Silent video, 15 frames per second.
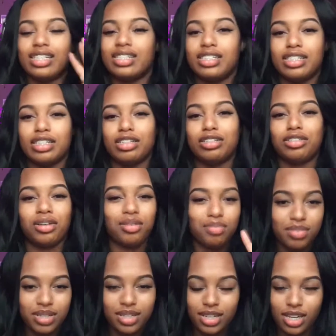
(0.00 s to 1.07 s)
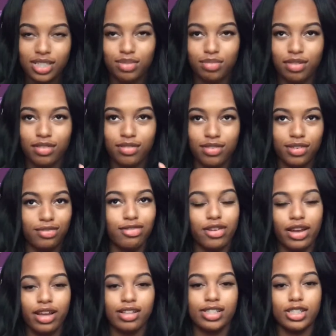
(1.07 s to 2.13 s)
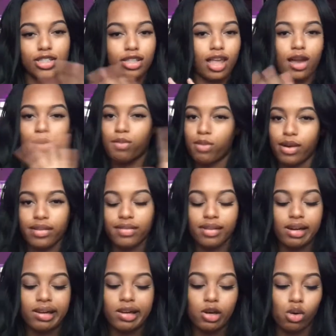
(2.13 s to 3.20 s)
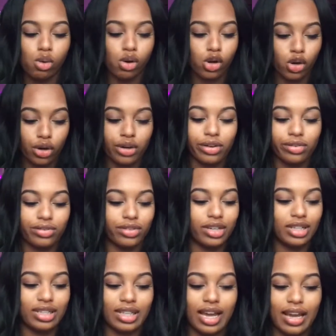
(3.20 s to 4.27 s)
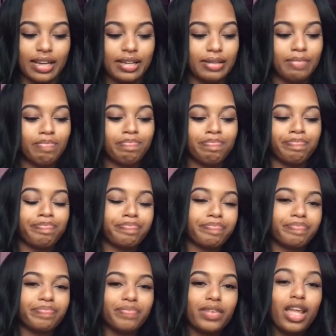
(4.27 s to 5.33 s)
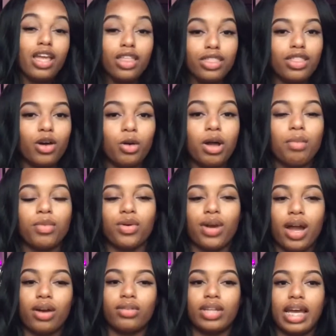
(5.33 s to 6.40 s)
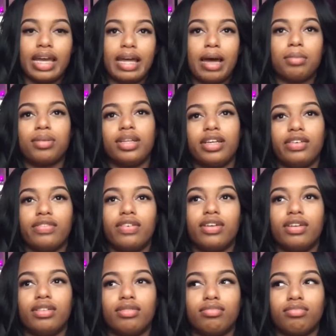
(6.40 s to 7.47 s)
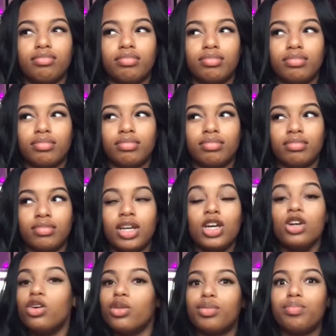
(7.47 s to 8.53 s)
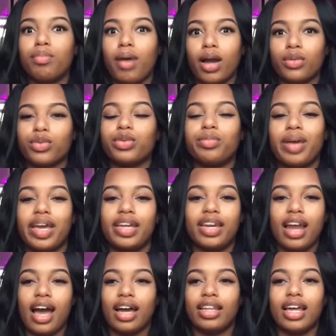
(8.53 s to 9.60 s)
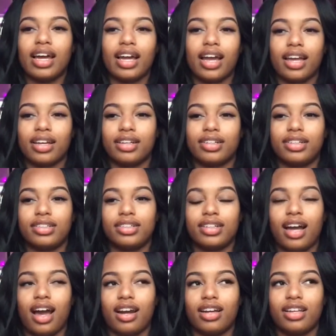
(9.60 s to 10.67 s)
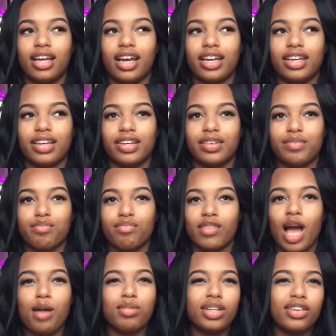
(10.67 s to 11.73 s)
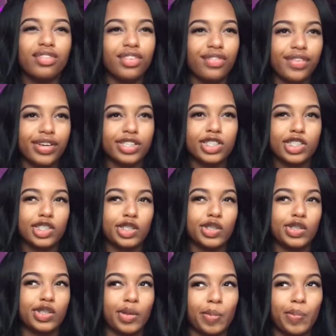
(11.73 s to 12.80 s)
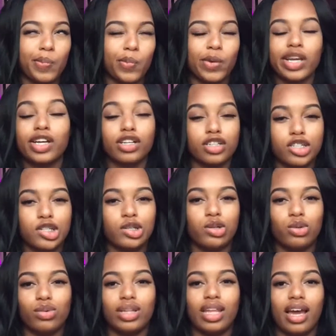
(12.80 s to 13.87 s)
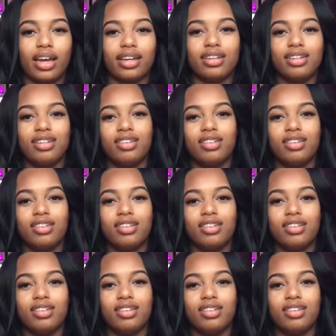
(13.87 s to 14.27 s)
is don't be desperate for friends or like a boyfriend or a girlfriend. Like they'll come around. Like I believe with my roommate and I, like I kind of like, I believe the first some week or two we like,